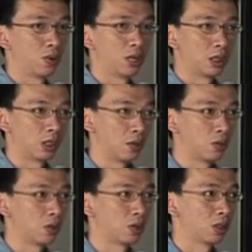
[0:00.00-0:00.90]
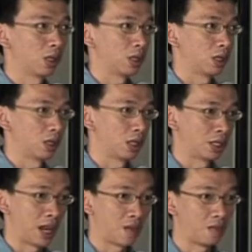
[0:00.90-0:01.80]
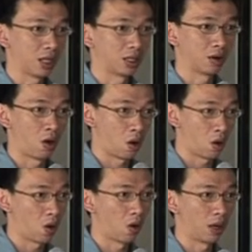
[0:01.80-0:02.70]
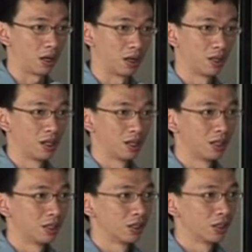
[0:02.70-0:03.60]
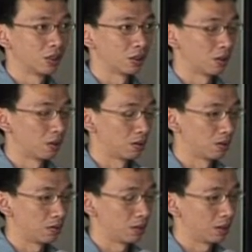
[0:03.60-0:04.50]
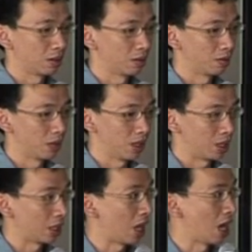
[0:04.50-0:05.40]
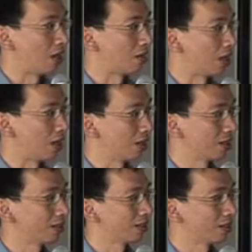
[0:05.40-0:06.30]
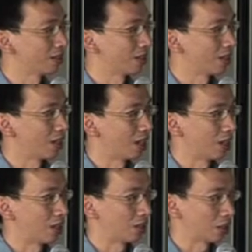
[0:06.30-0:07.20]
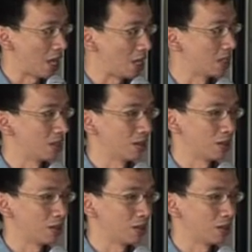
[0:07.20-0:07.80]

they still use Islamic law, and so it's a kind of like a state,